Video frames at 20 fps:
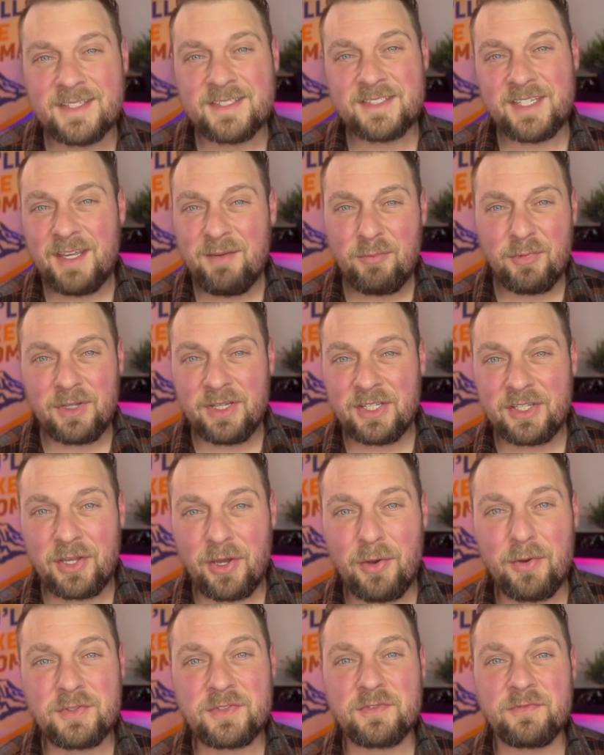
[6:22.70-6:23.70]
Same really
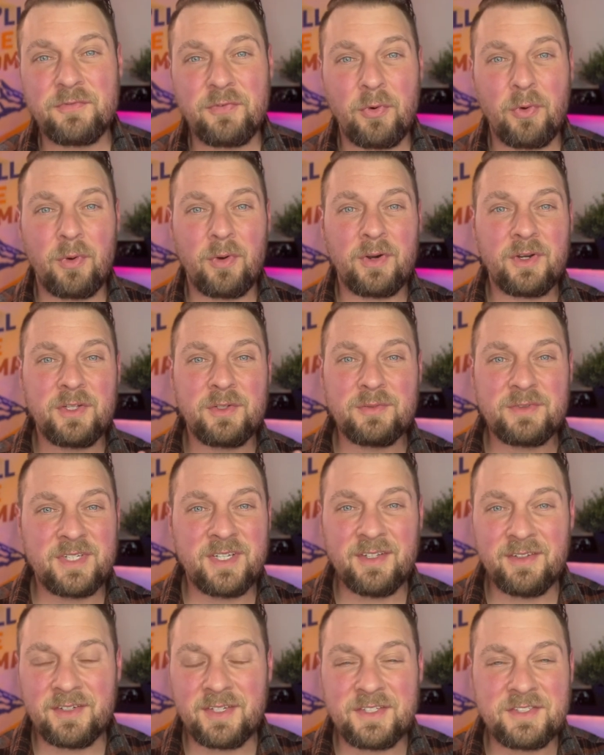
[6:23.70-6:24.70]
goes for
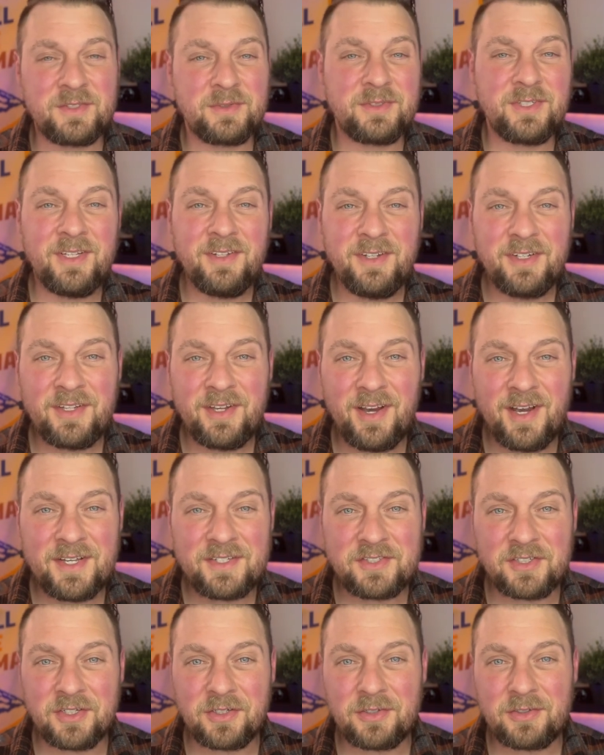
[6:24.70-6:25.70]
utilities. Utility
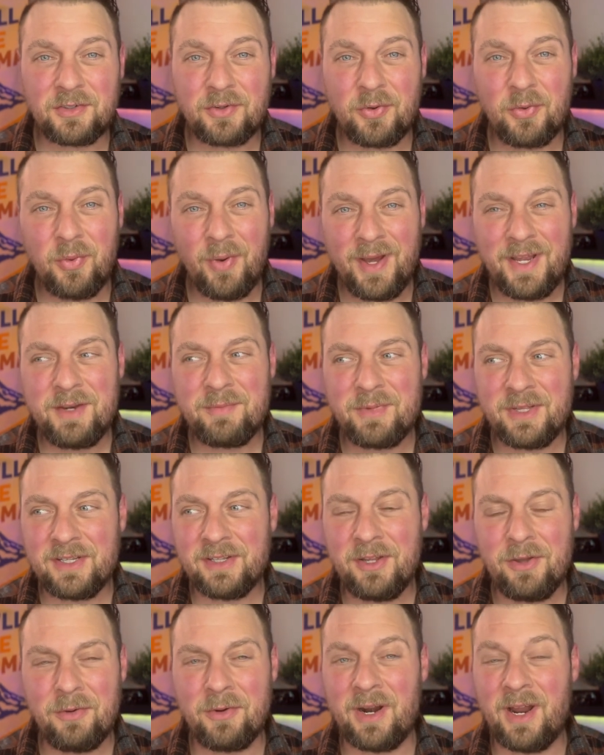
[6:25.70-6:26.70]
costs are quite a bit
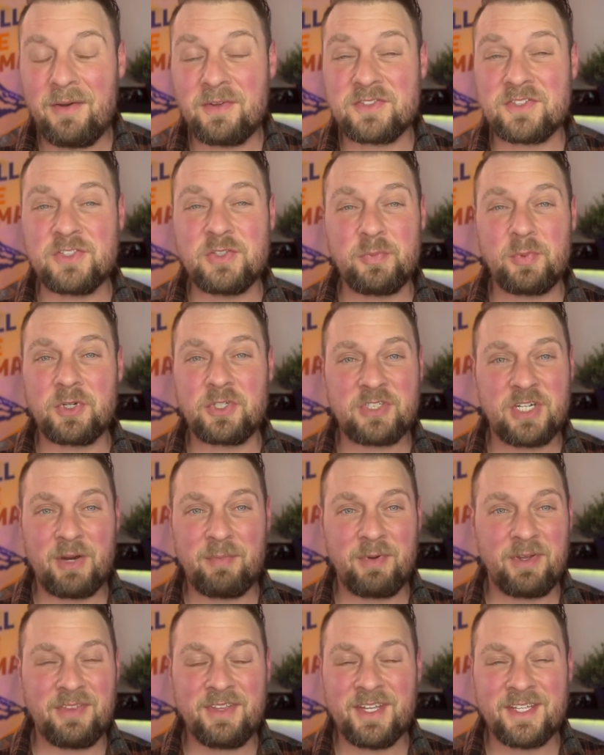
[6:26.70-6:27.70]
lower, and I was super
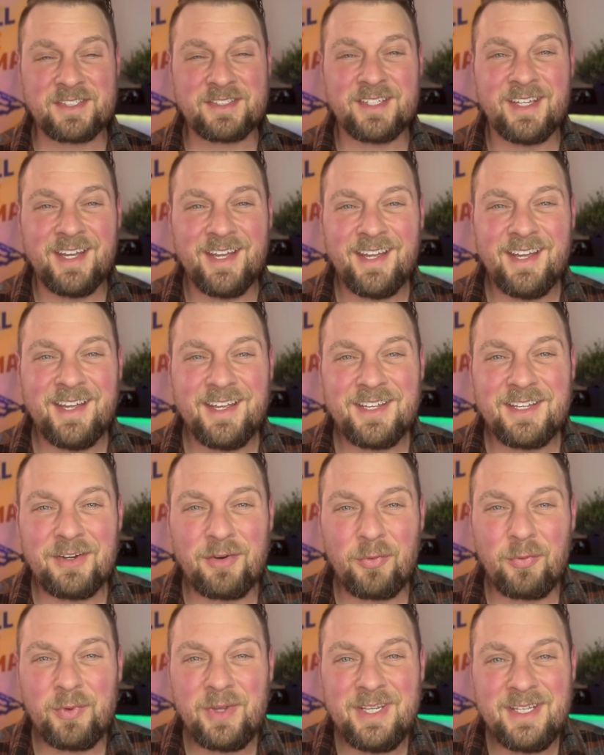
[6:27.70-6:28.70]
shocked by this. You
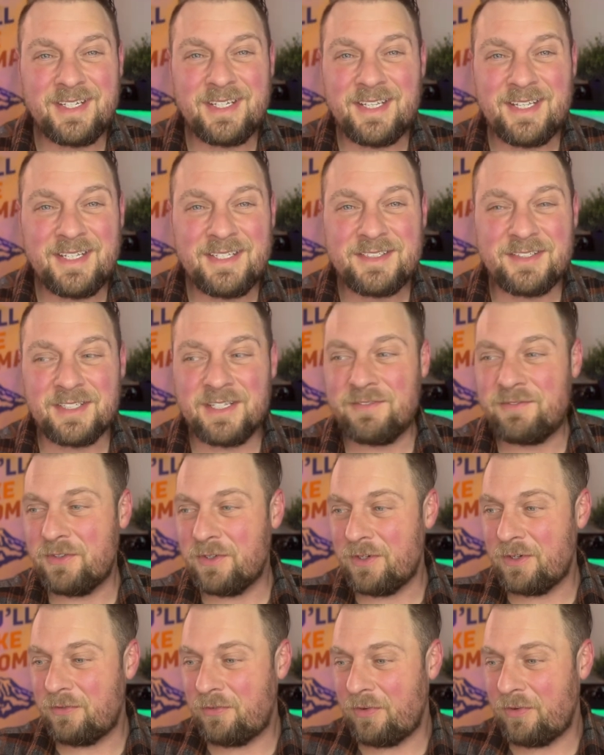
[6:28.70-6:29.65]
know, we could easily, if you're